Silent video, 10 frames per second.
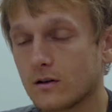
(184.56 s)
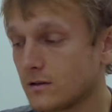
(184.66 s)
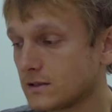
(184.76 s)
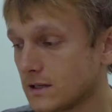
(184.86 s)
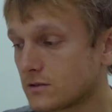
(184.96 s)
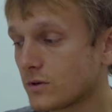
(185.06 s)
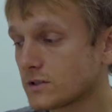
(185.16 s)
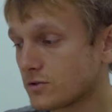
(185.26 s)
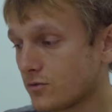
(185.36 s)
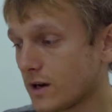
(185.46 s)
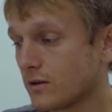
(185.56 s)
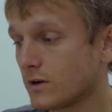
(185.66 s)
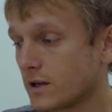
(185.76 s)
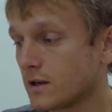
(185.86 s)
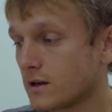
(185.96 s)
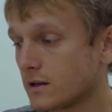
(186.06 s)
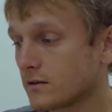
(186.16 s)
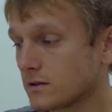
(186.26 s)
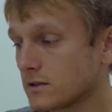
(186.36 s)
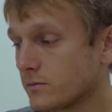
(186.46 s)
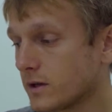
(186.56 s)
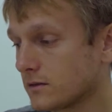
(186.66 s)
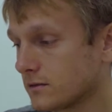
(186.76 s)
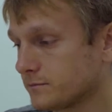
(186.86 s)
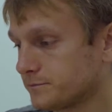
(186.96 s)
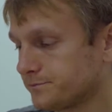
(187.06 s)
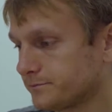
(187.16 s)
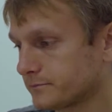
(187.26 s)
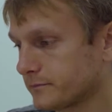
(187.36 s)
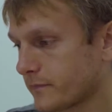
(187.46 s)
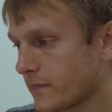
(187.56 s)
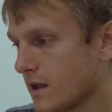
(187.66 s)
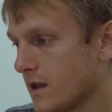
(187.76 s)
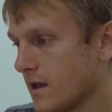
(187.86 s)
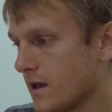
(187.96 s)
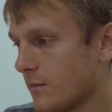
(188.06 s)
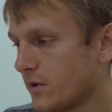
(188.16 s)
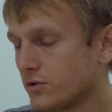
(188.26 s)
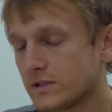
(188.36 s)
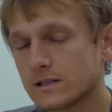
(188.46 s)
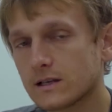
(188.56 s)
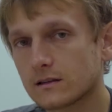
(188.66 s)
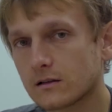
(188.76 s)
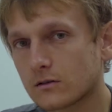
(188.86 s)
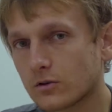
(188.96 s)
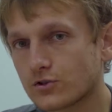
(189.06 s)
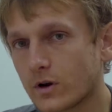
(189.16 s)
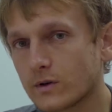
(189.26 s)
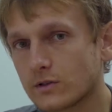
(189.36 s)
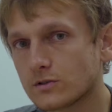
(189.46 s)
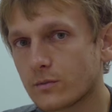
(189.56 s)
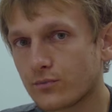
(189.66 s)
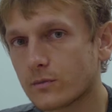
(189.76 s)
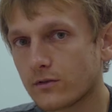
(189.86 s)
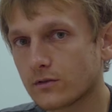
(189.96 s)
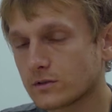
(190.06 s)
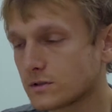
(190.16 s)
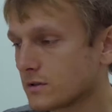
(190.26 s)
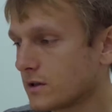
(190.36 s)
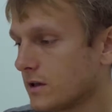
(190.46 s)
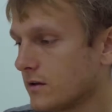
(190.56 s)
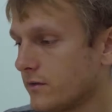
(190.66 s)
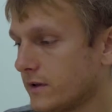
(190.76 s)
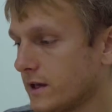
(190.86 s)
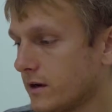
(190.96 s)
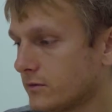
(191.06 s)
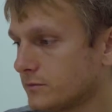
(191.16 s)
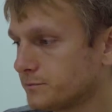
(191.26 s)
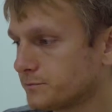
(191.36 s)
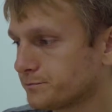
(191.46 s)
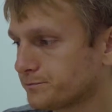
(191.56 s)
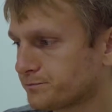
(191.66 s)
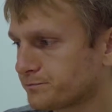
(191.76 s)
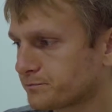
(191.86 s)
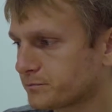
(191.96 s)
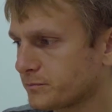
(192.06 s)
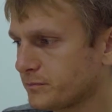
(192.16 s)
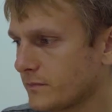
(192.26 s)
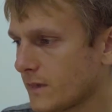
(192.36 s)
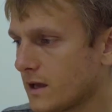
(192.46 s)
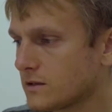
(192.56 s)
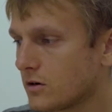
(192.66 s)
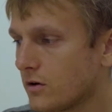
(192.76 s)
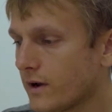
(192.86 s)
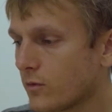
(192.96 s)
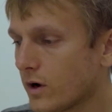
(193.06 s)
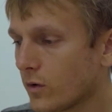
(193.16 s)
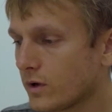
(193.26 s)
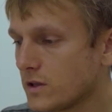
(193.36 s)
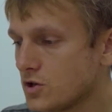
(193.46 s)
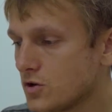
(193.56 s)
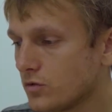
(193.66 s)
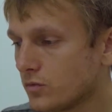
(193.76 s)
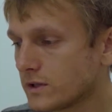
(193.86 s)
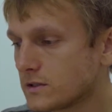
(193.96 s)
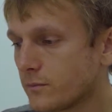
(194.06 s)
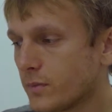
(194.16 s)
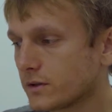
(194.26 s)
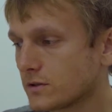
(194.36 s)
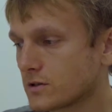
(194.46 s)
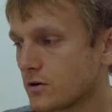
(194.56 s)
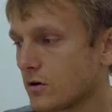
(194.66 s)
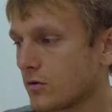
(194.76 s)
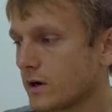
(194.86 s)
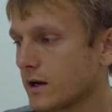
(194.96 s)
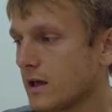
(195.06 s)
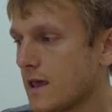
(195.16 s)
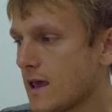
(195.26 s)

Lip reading: 6 was gray when I clicked on this button. But you see that contrary to the previous video, and the level where we knew what the buttons color were,